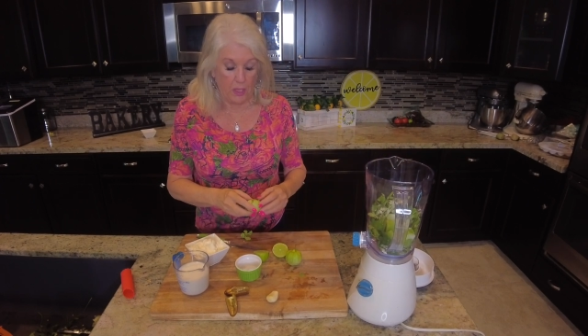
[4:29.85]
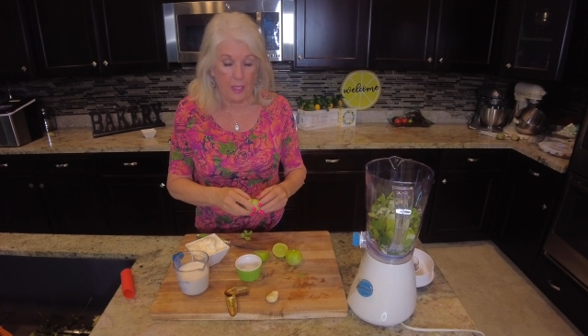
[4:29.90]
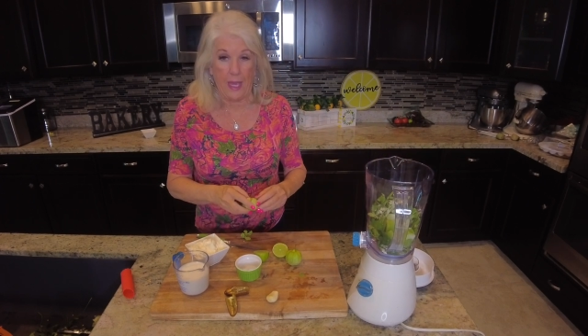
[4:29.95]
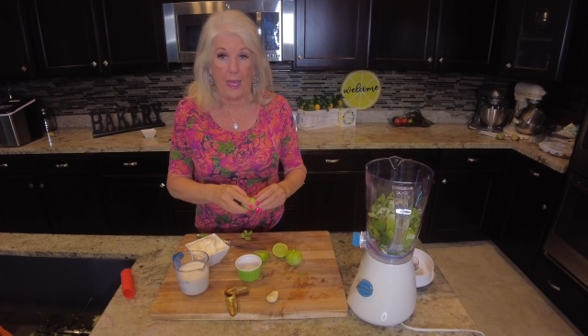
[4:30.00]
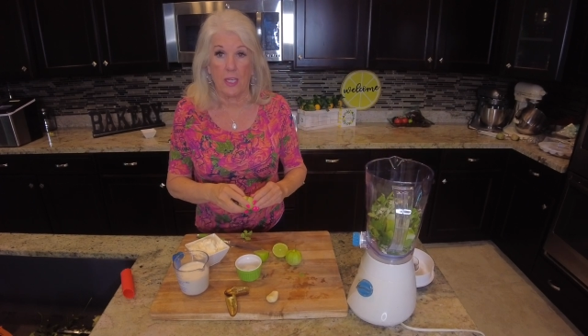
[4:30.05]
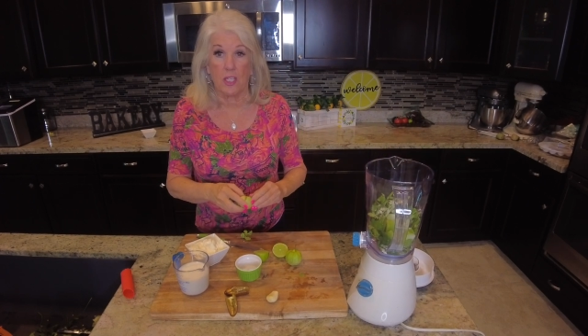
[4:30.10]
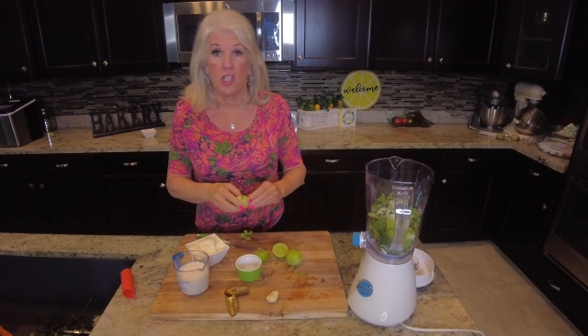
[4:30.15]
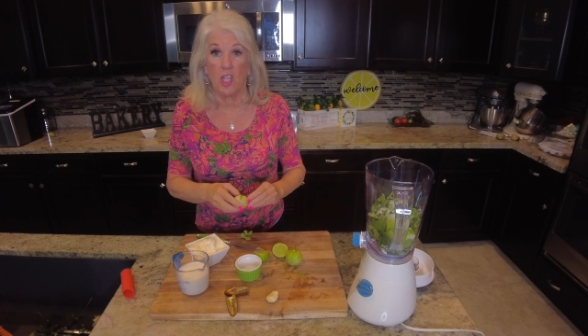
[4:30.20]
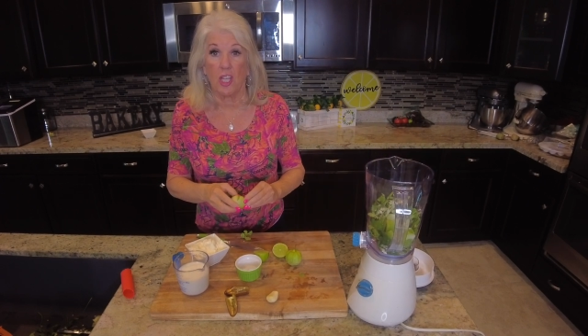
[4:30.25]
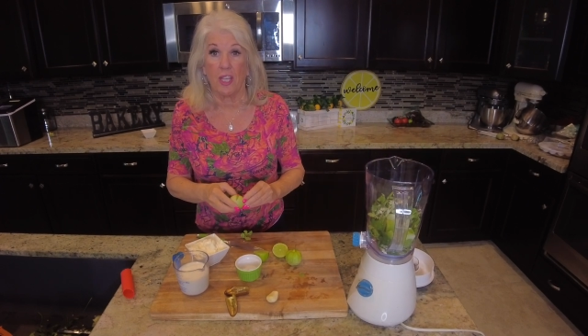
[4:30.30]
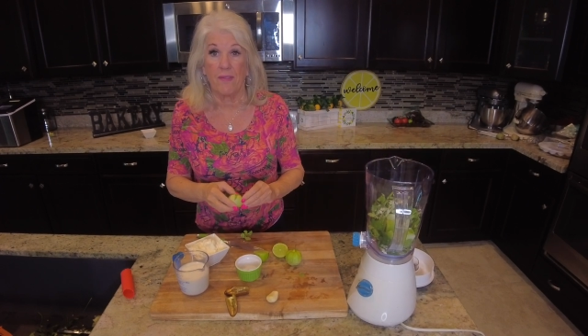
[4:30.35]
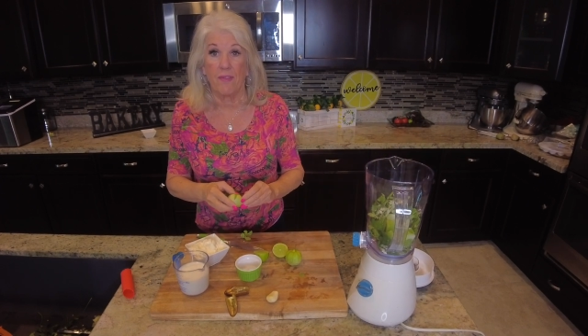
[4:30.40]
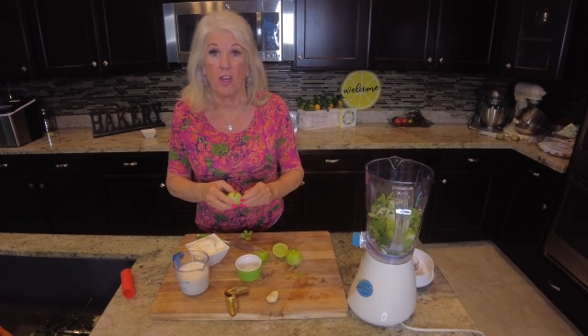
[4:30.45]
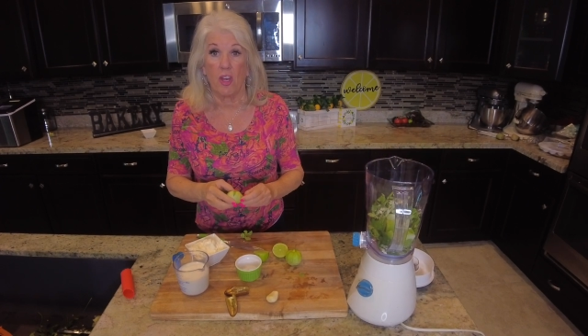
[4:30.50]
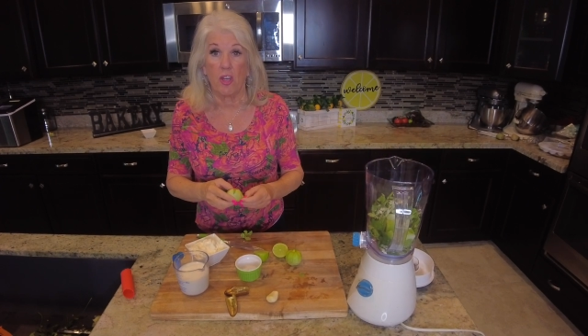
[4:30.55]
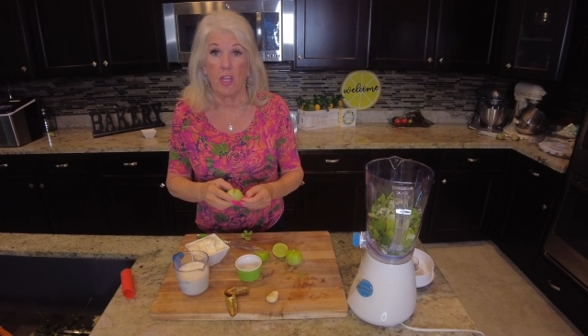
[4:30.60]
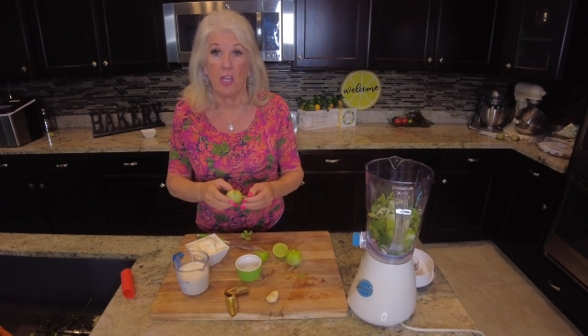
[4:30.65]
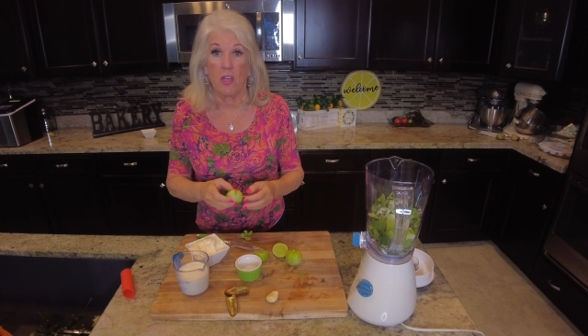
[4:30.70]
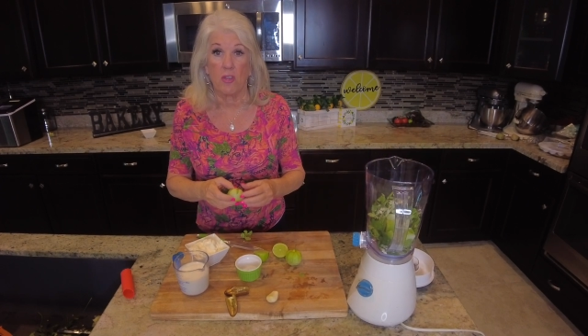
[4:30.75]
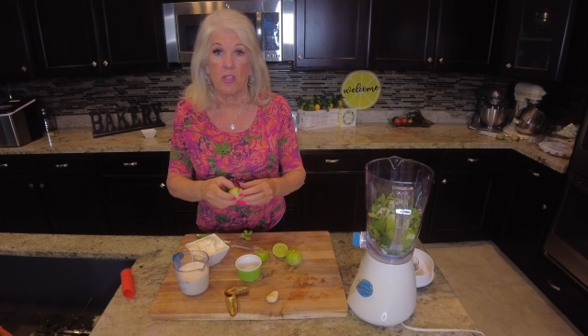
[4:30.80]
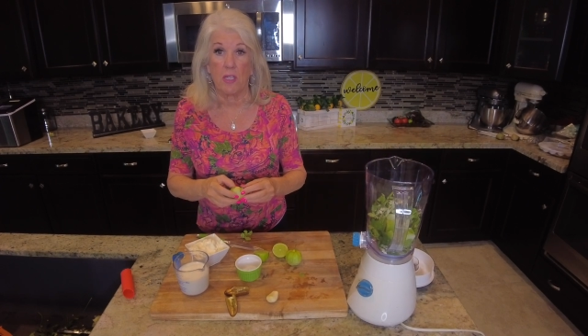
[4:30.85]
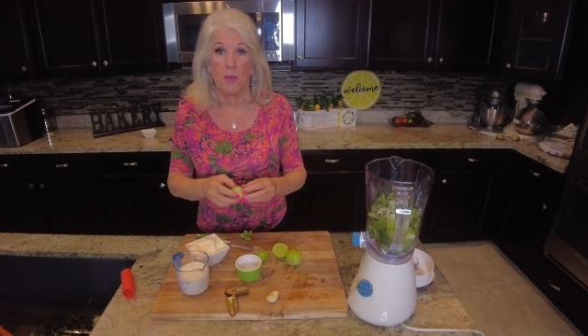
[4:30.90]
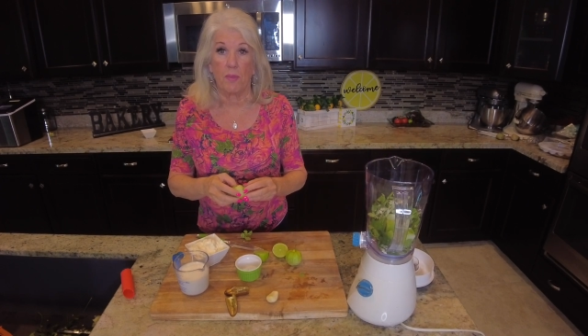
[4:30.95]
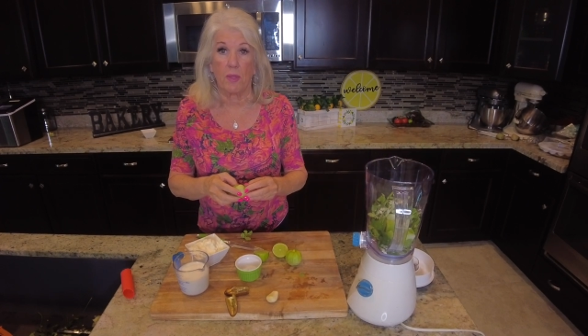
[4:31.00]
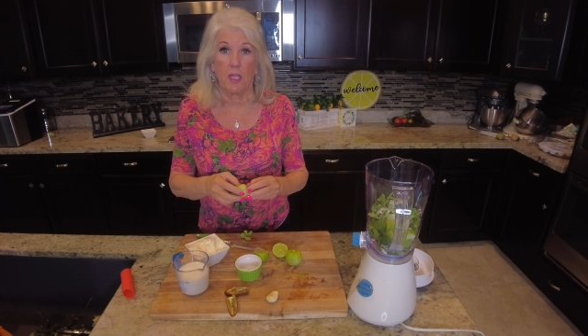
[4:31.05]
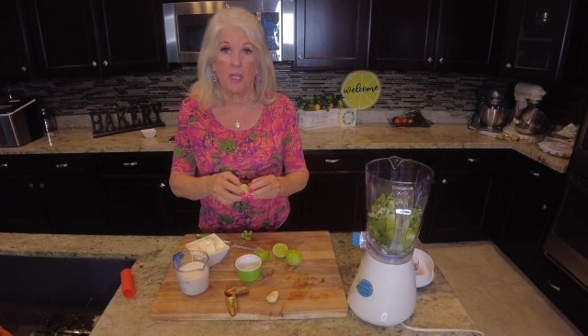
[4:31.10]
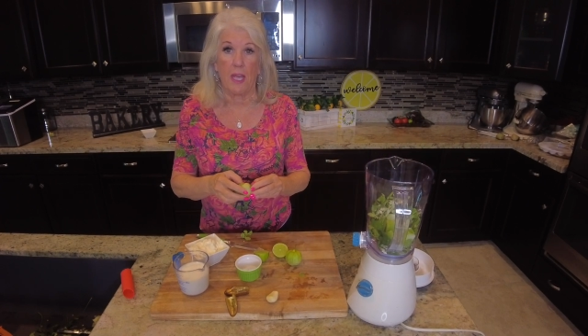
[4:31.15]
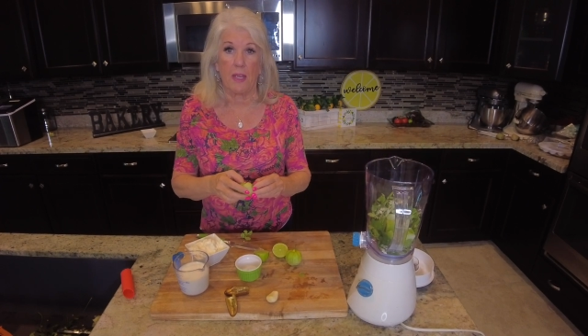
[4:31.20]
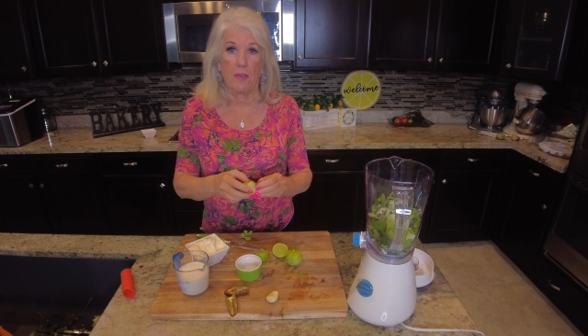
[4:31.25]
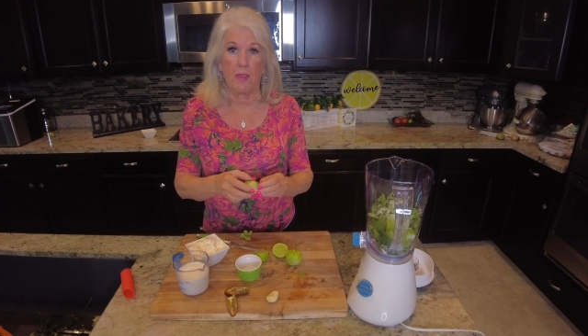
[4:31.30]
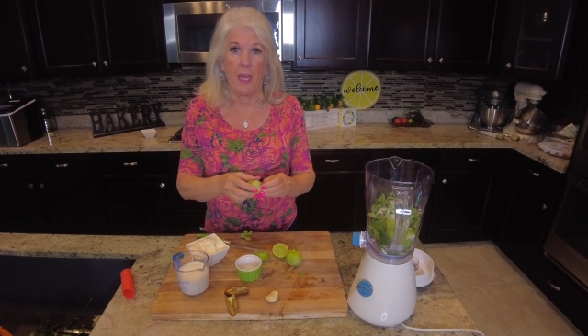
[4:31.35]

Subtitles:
like chili verde or something like